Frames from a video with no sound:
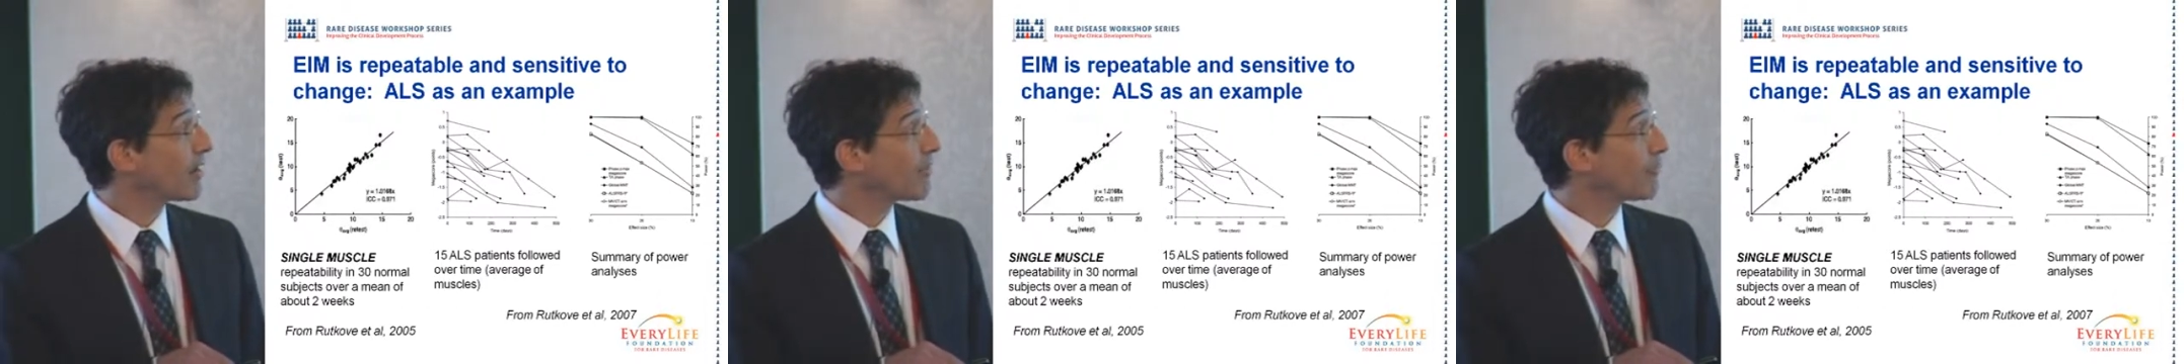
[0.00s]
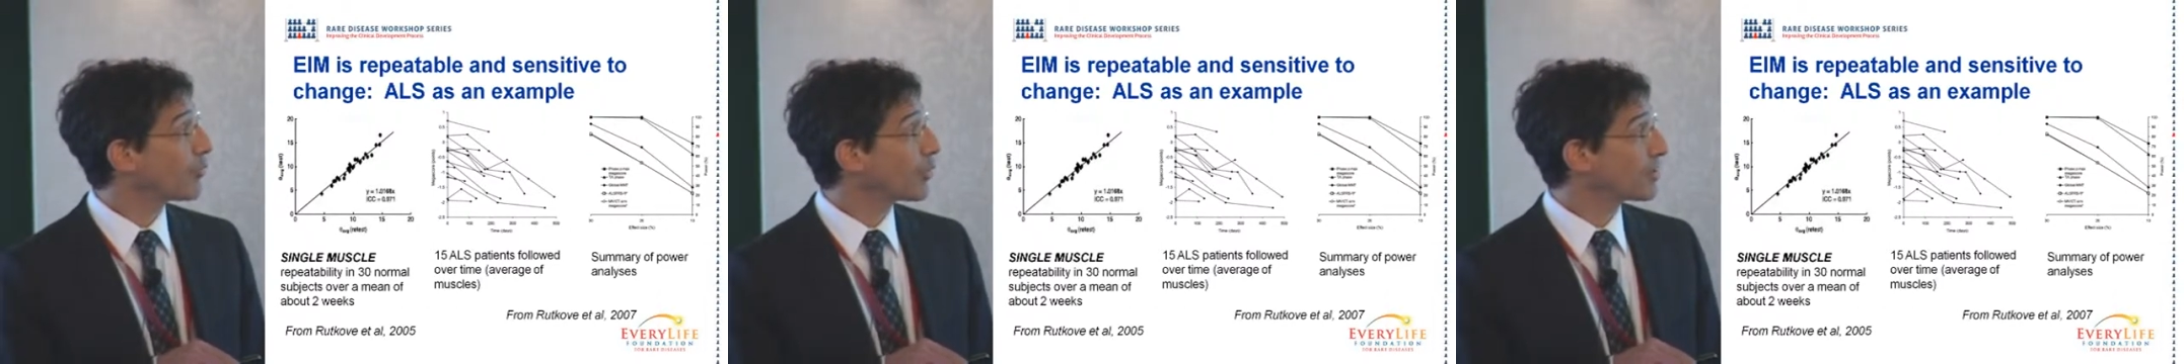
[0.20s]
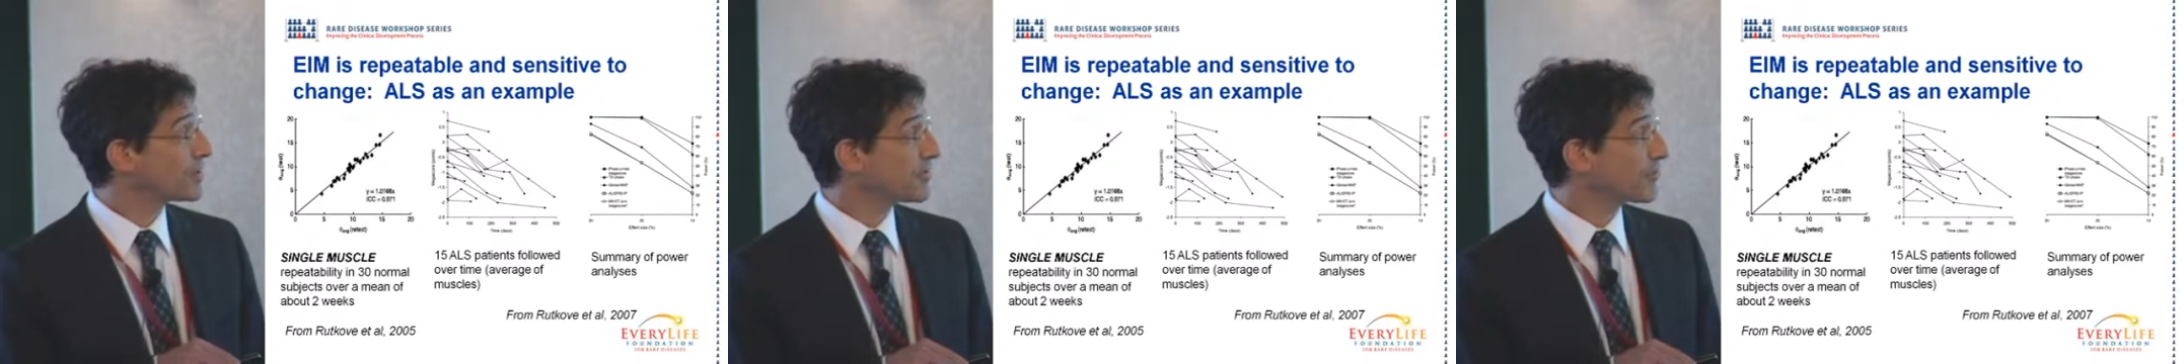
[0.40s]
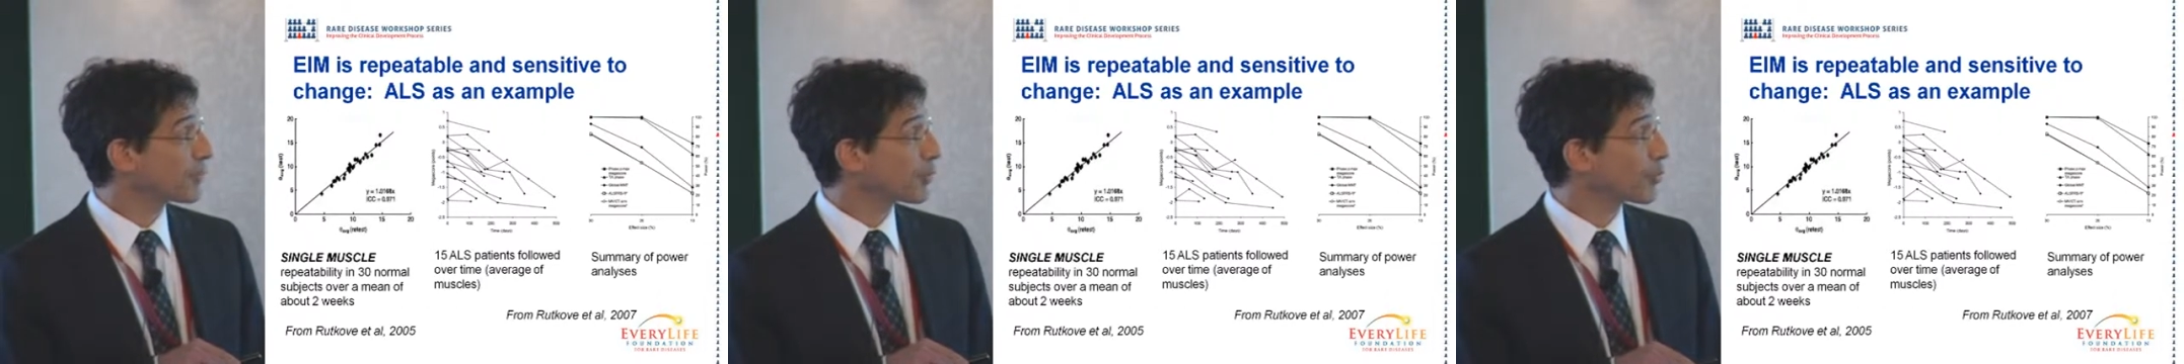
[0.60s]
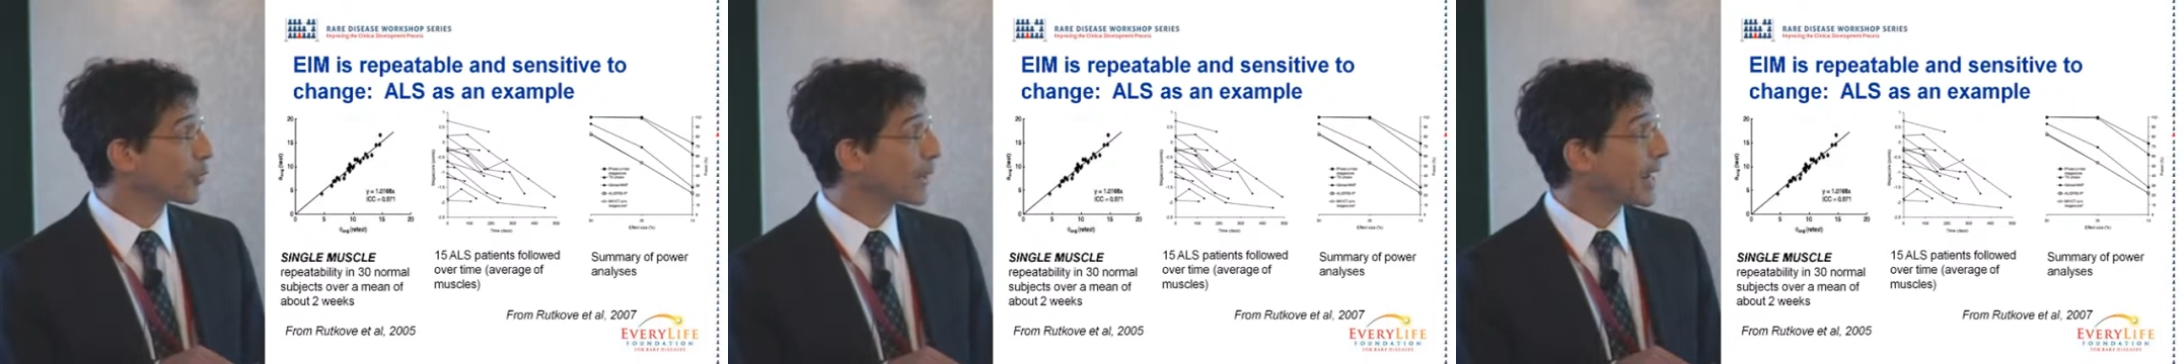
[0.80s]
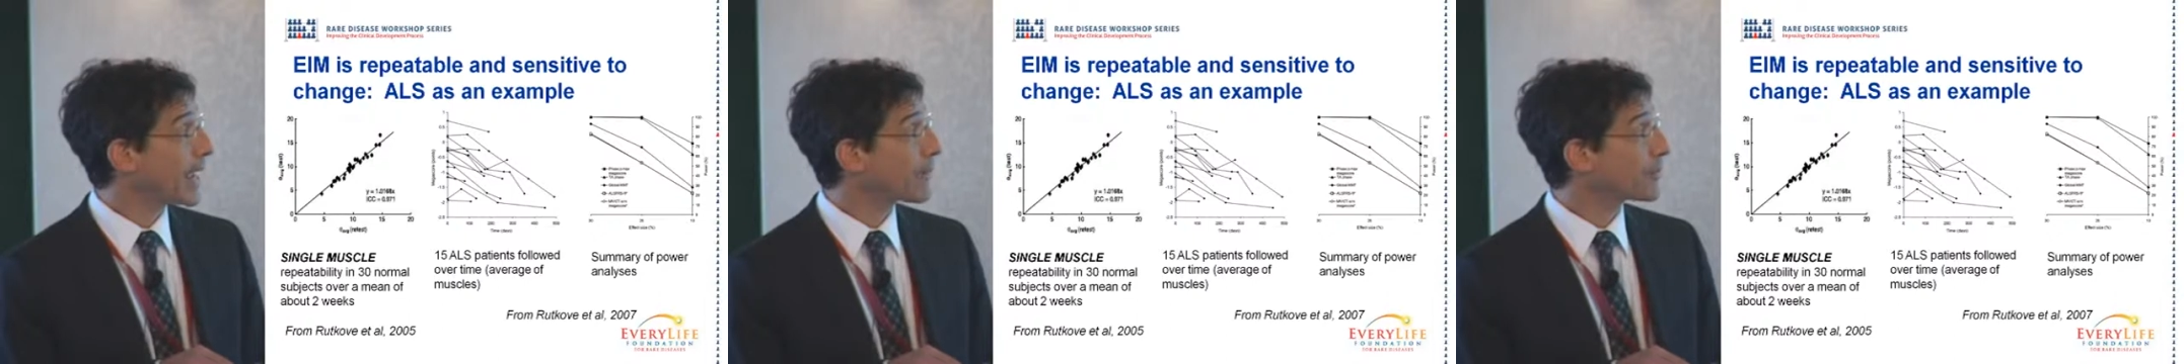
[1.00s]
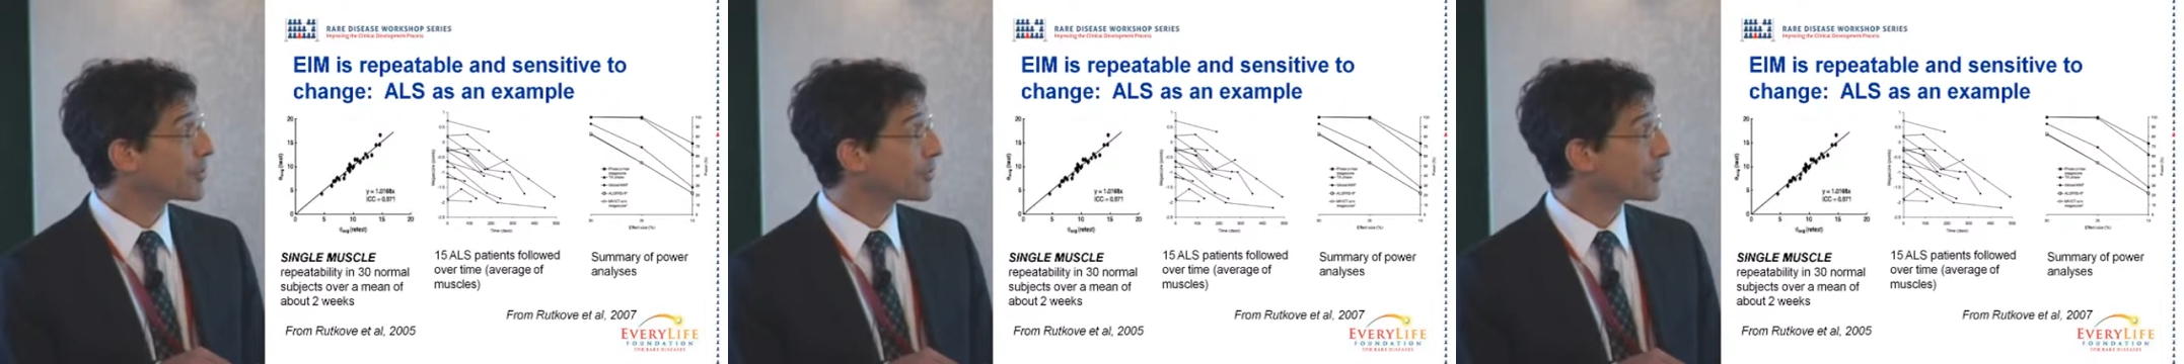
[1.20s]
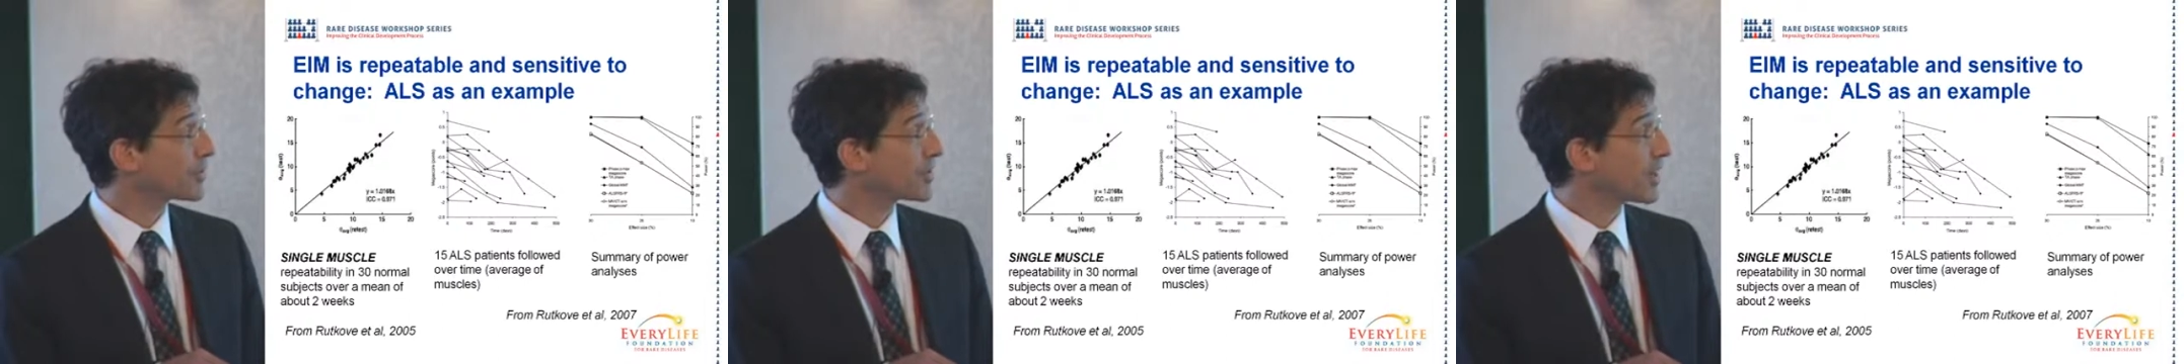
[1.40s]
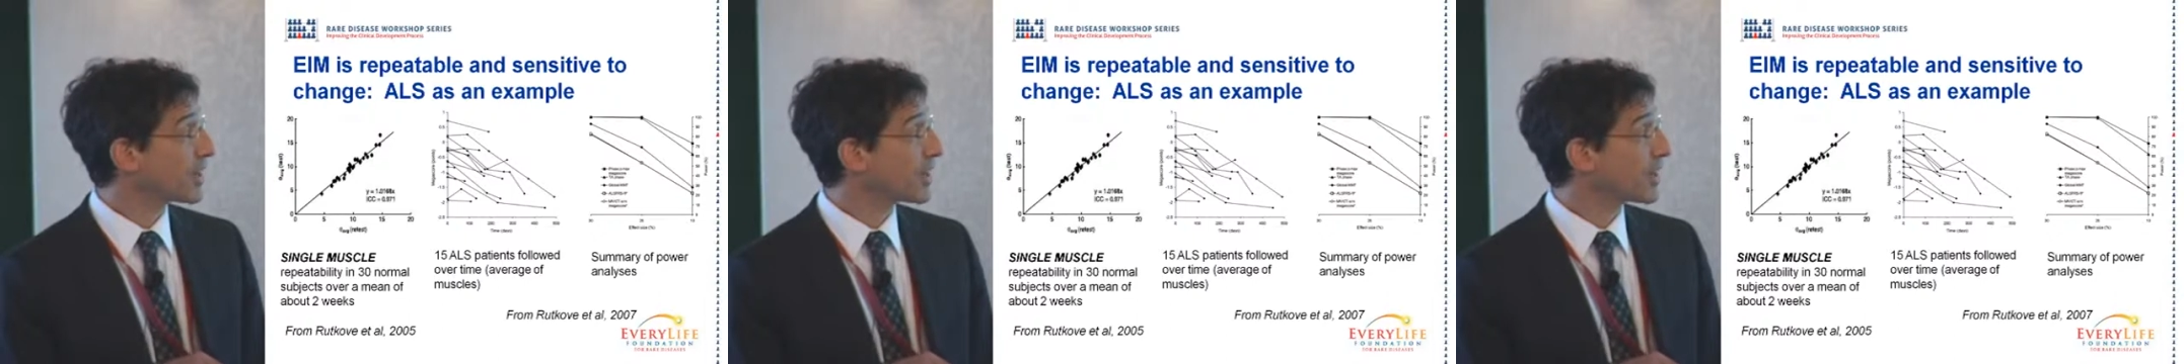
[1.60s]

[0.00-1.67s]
for different parameters